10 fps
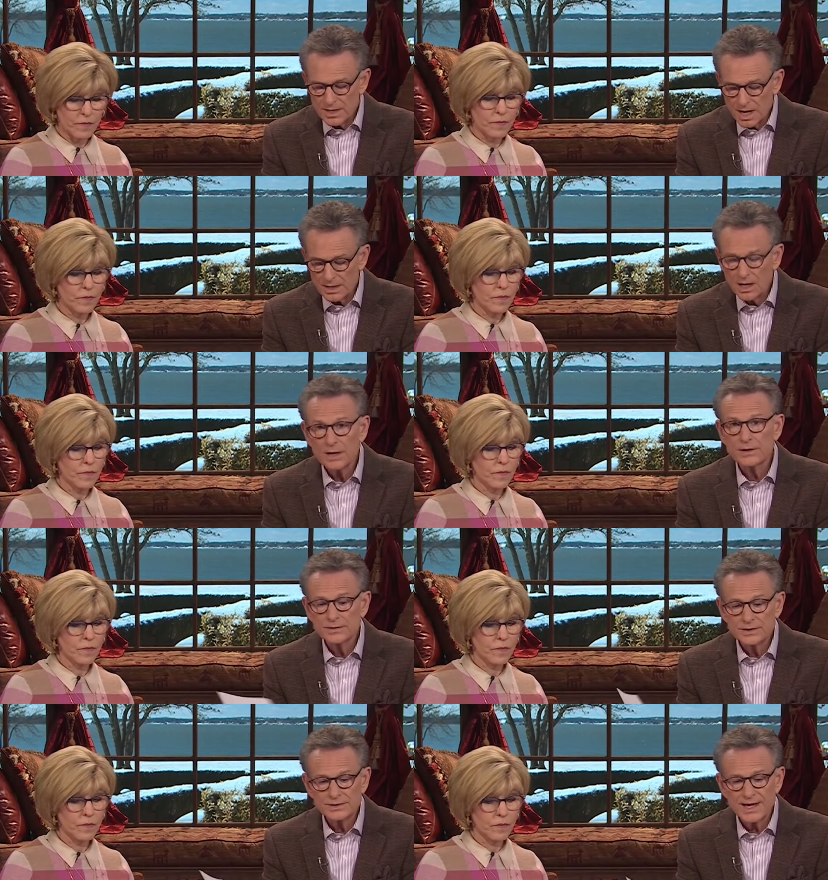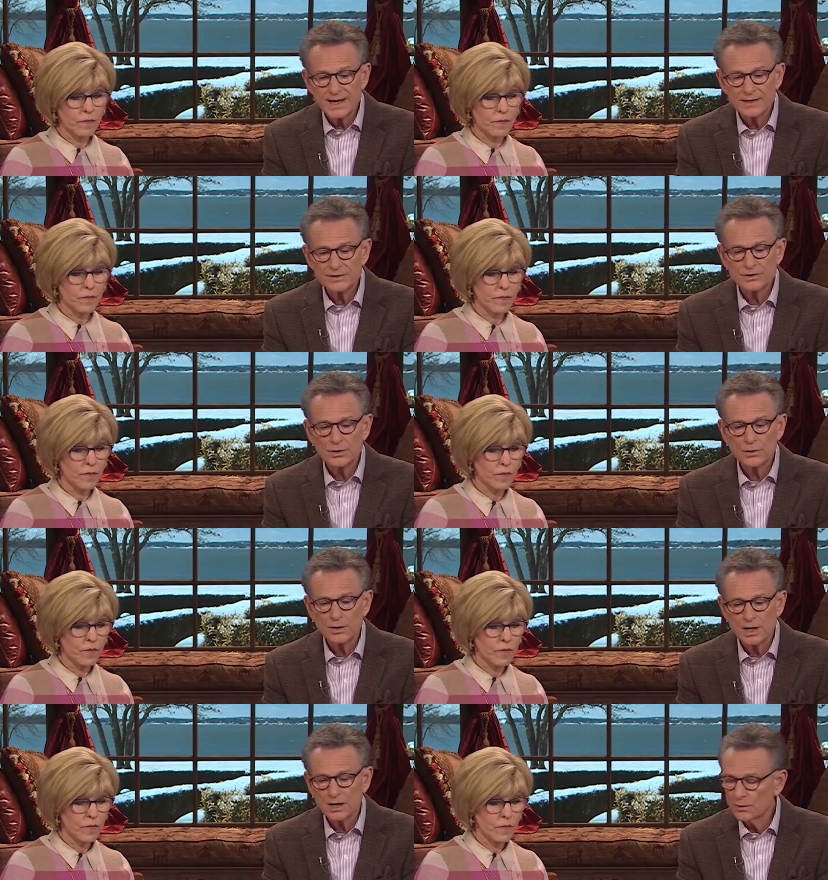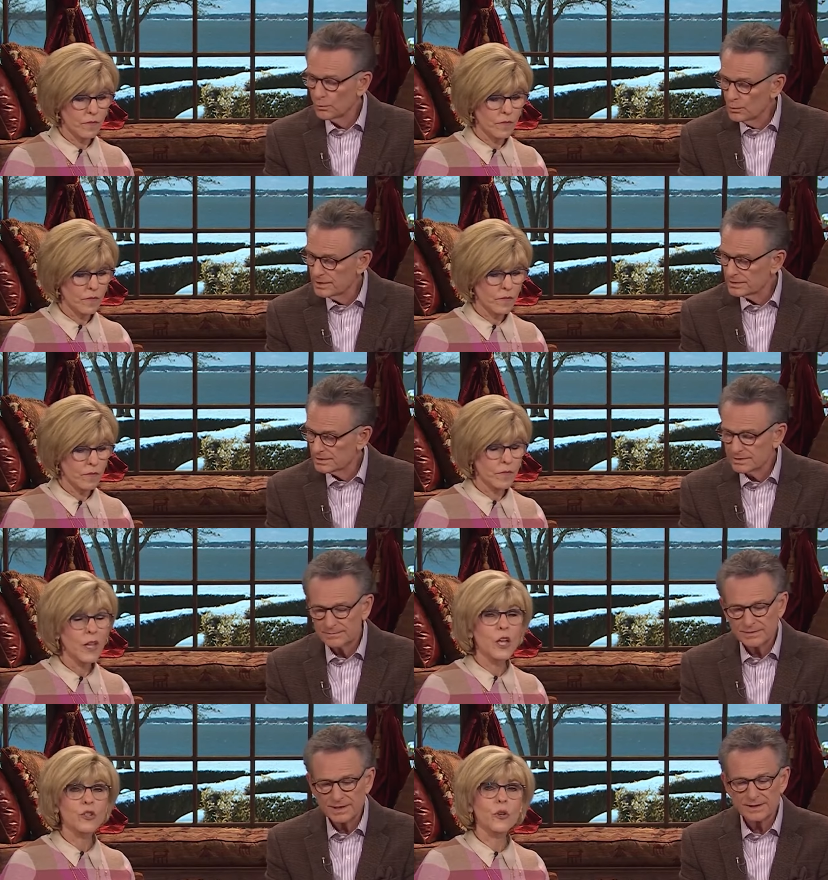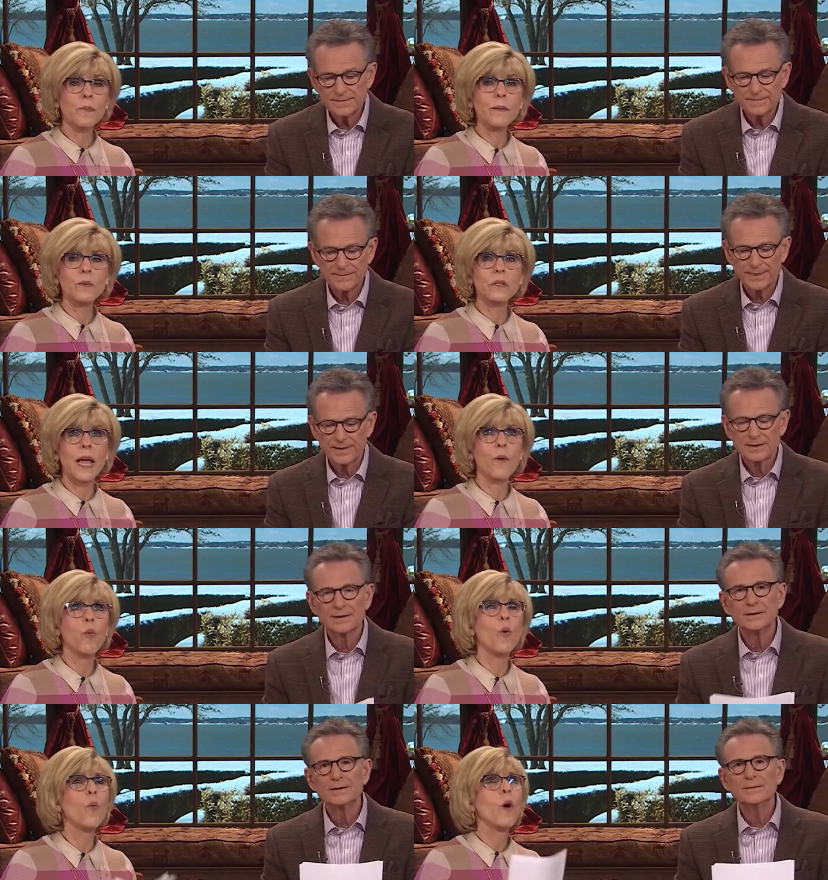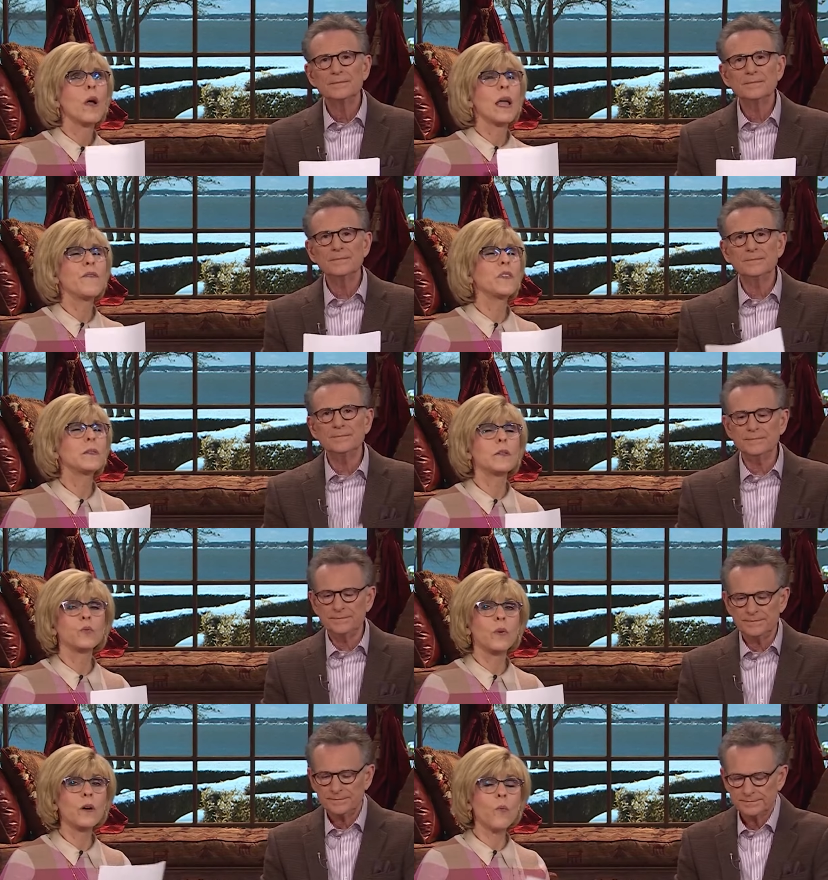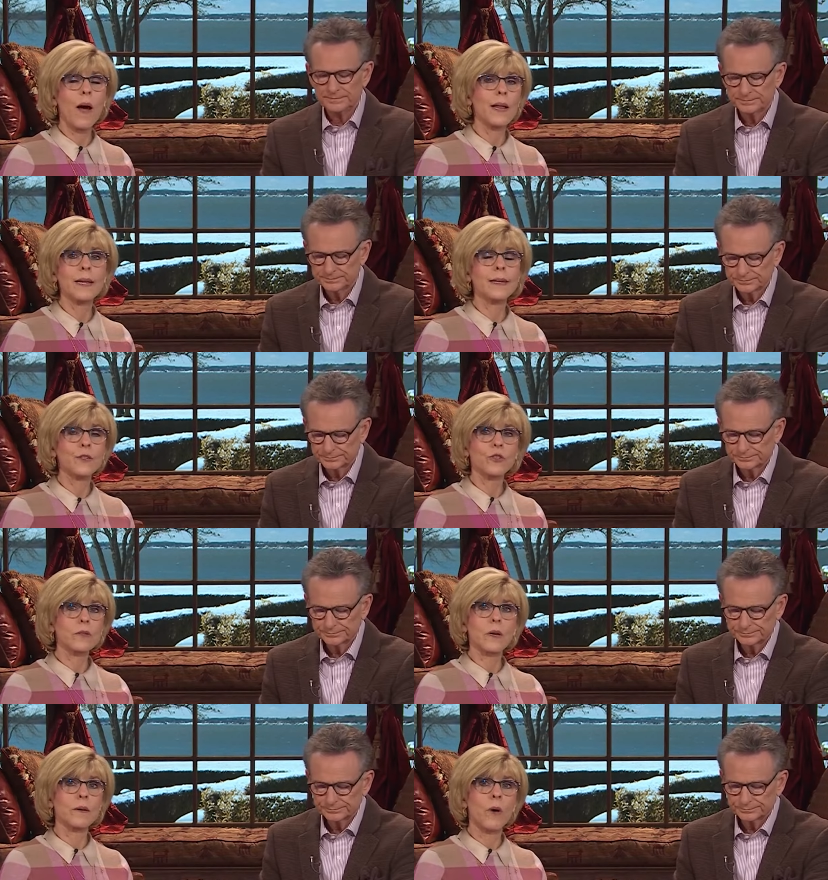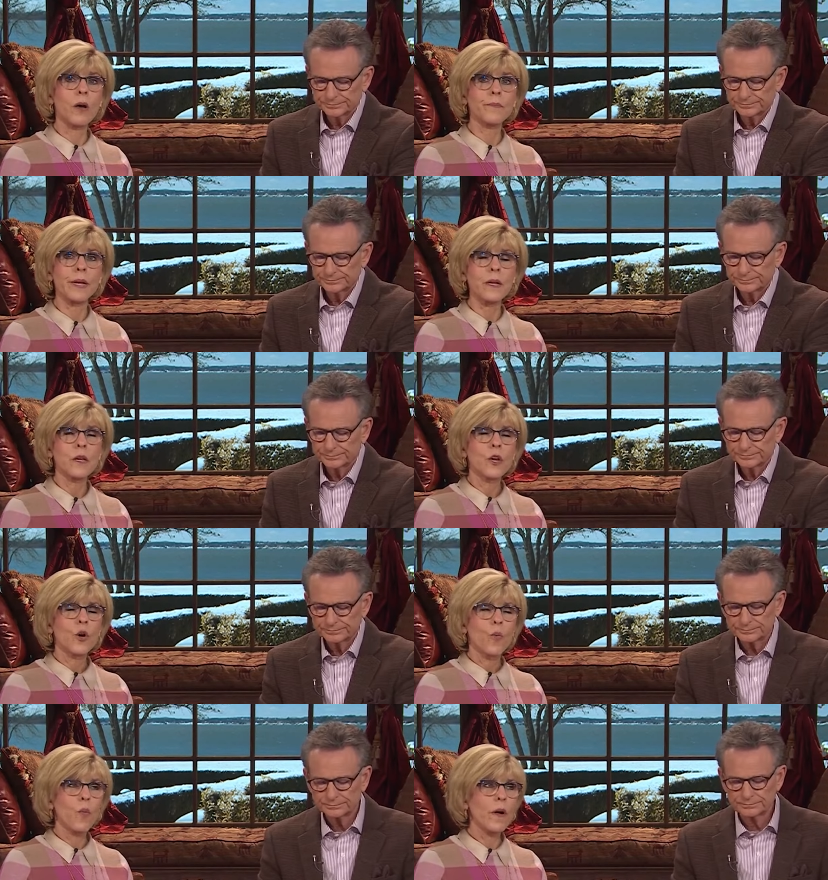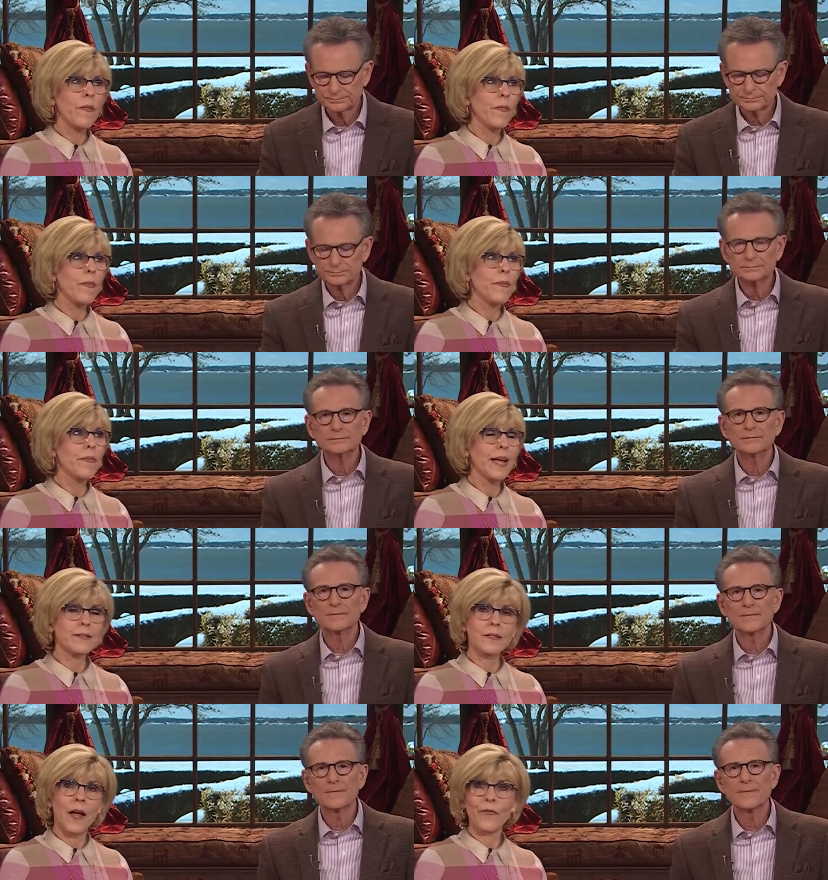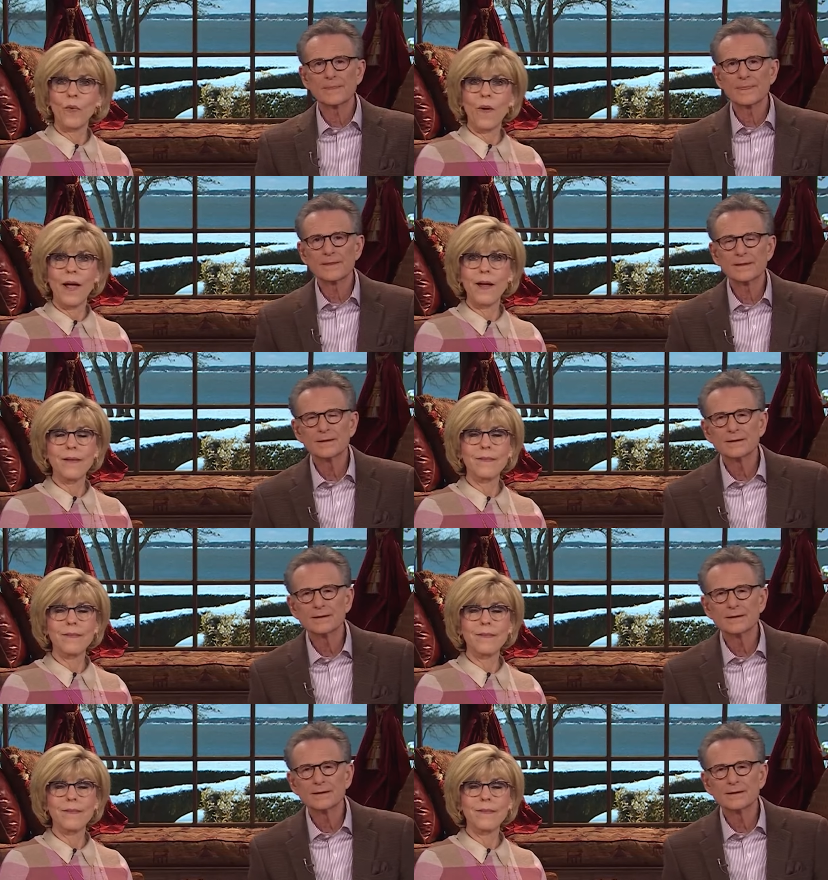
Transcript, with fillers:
Speaker 1: not on our desires or our wishes.
Speaker 2: Terry? So people say, well, if it's His will, why doesn't it just come on me? Well, that's not the way